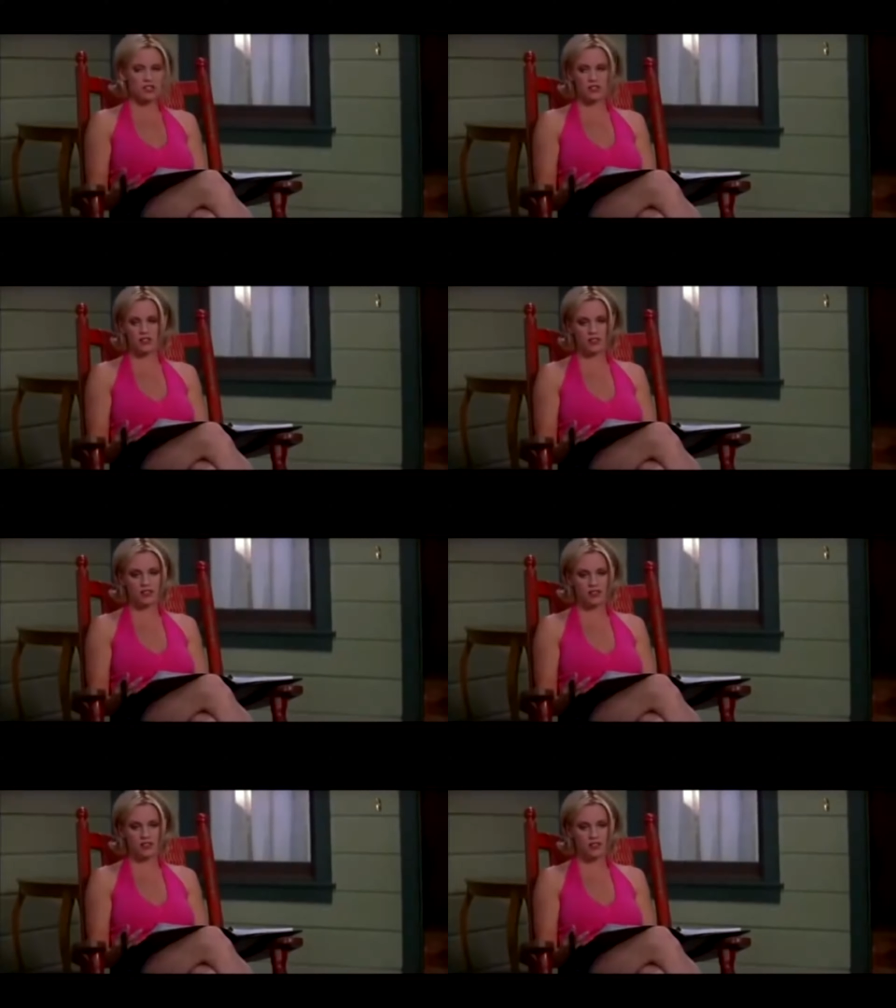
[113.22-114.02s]

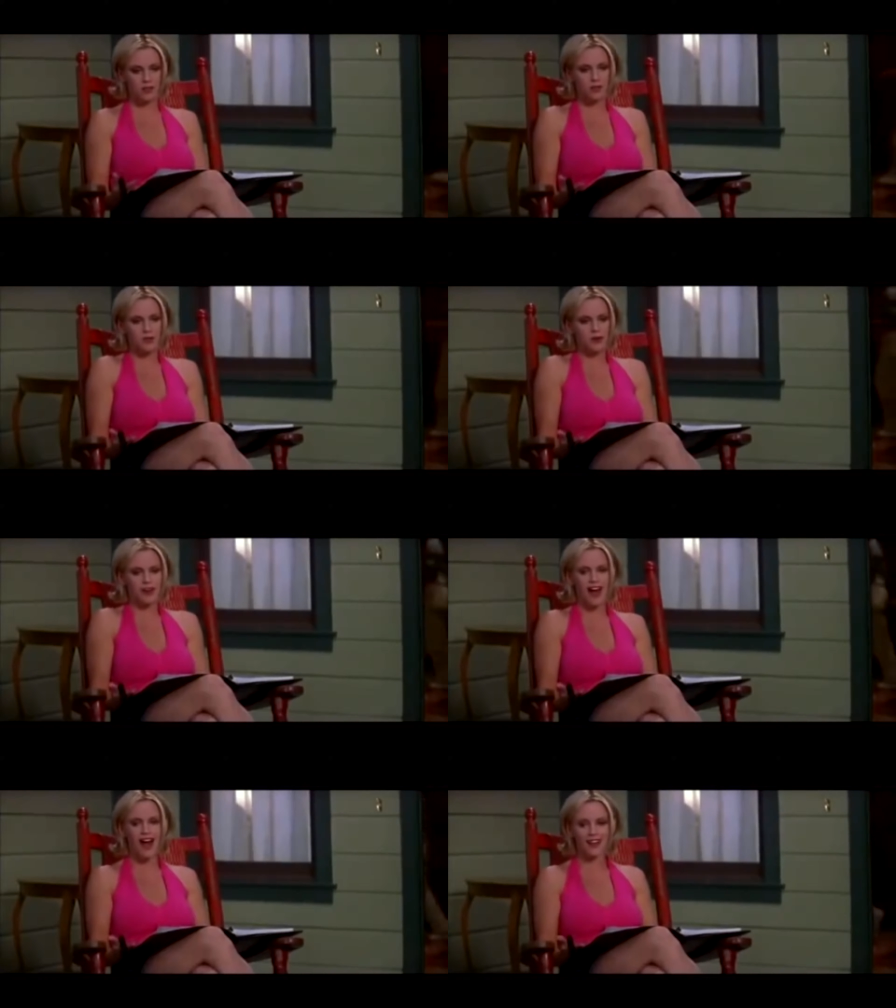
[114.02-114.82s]
because
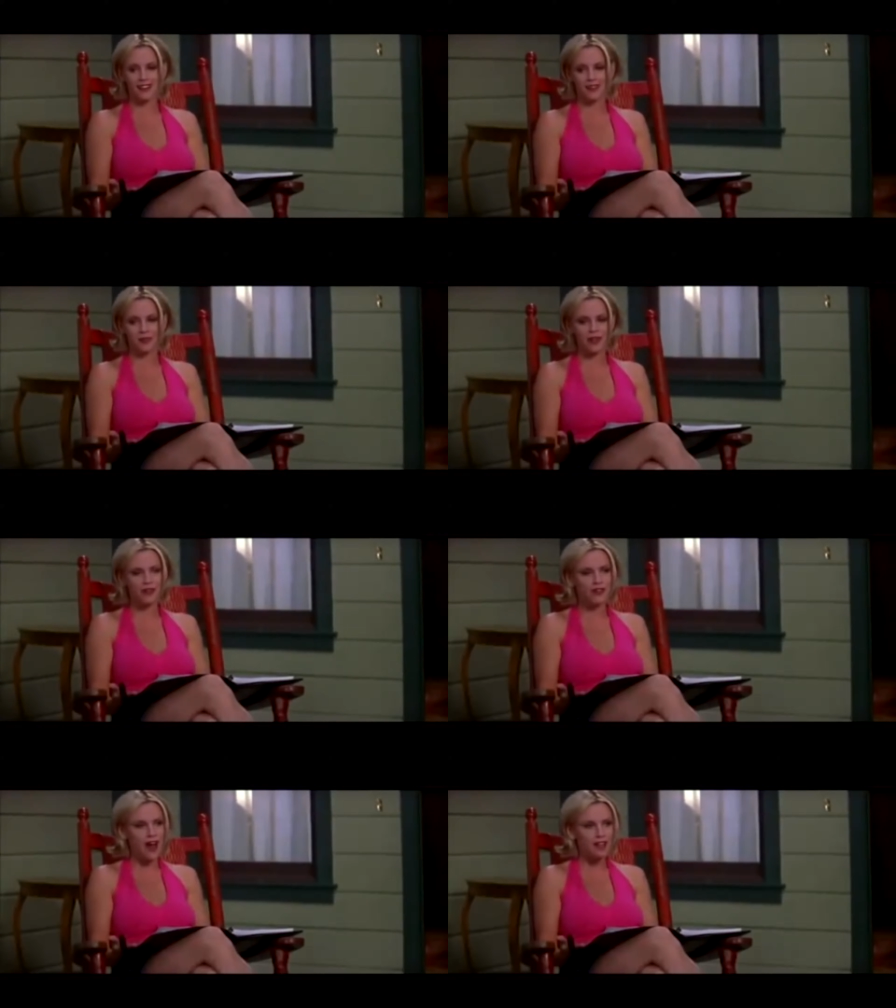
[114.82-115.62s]
bringing back
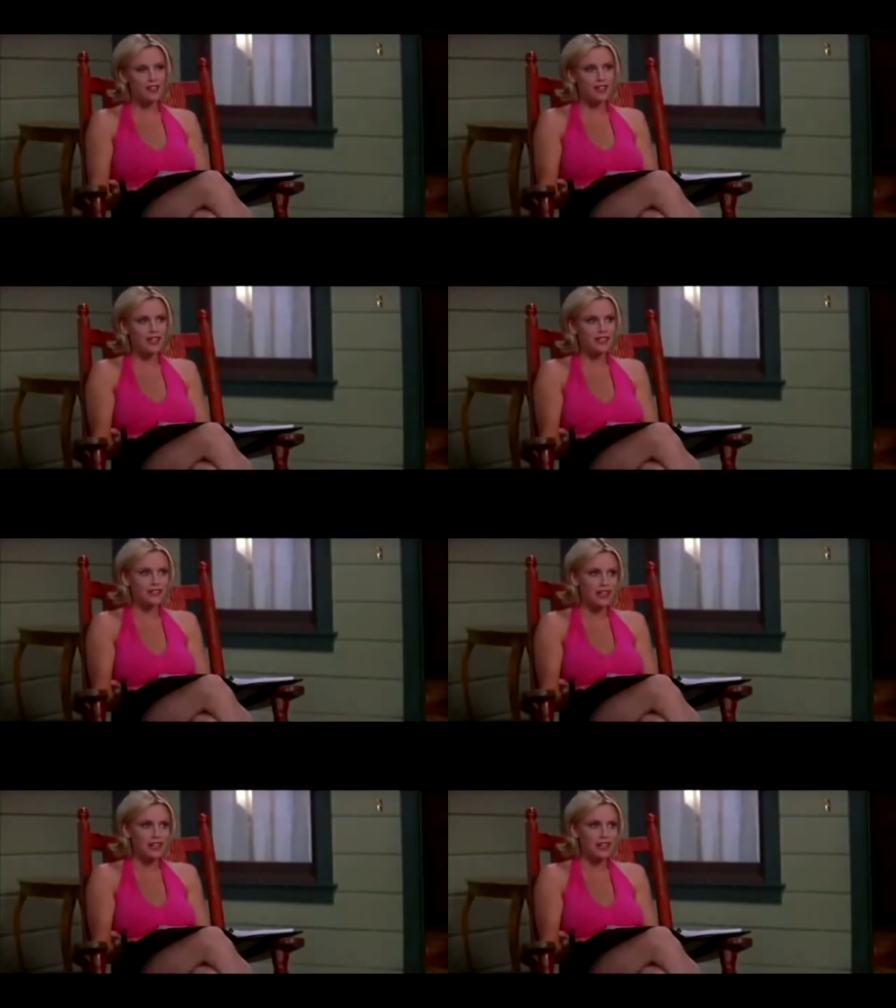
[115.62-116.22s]
the past,